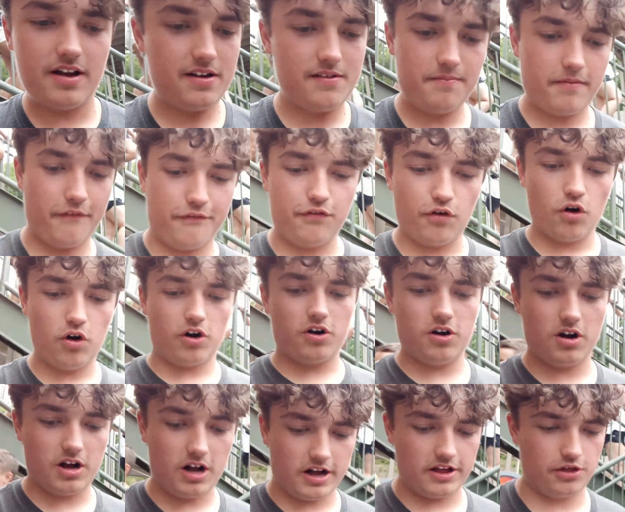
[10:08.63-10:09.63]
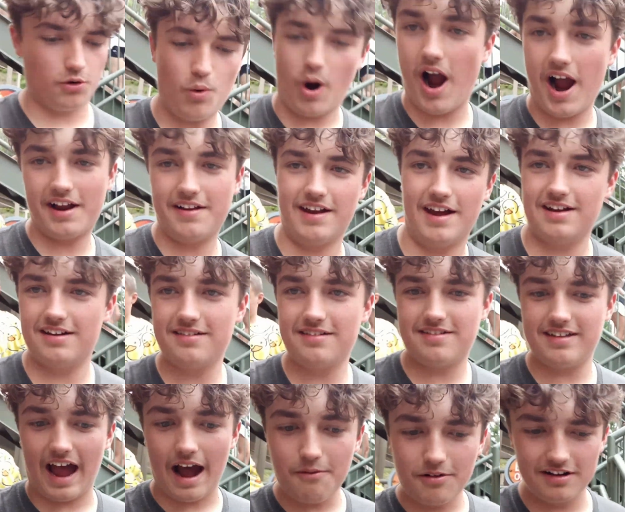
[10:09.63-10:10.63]
before the ride ends.
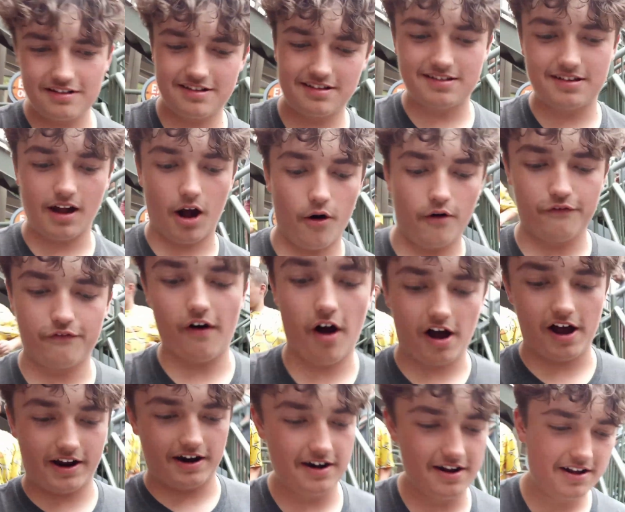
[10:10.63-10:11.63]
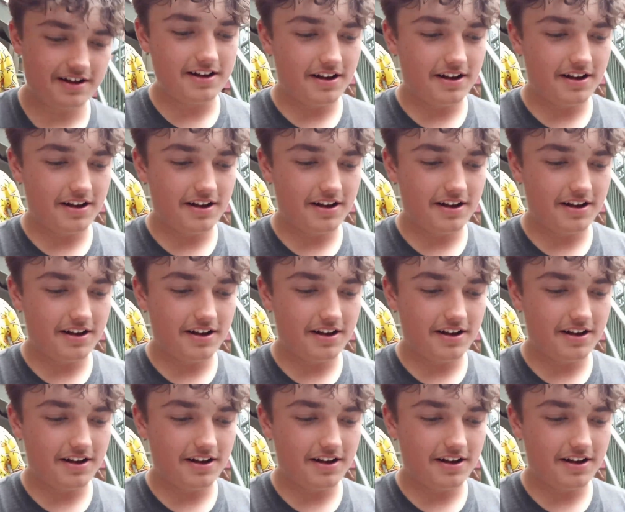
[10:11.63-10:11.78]
That was so fun.